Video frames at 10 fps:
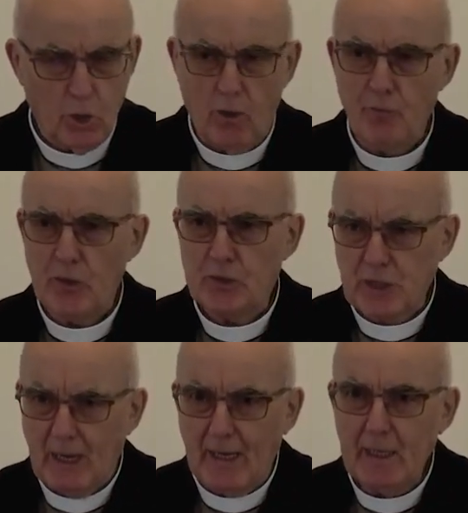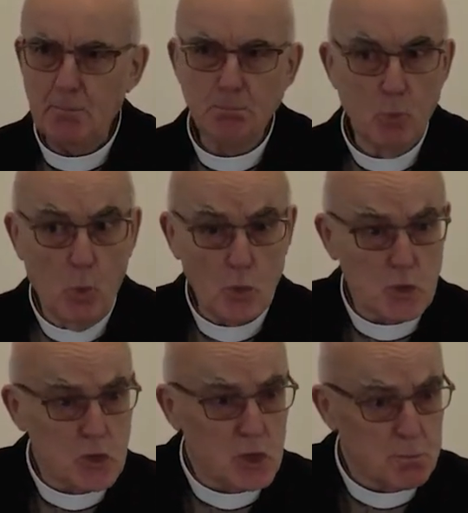of the time
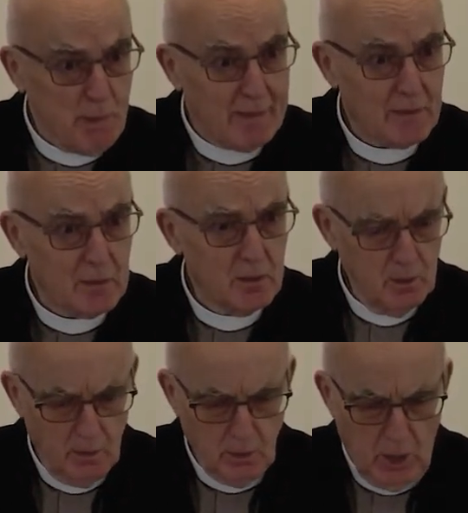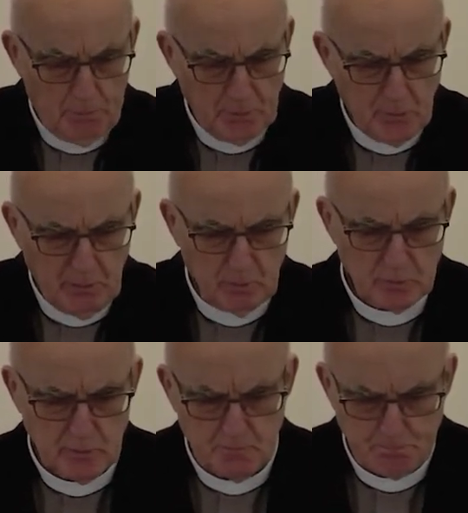Moses spent up on the mountain.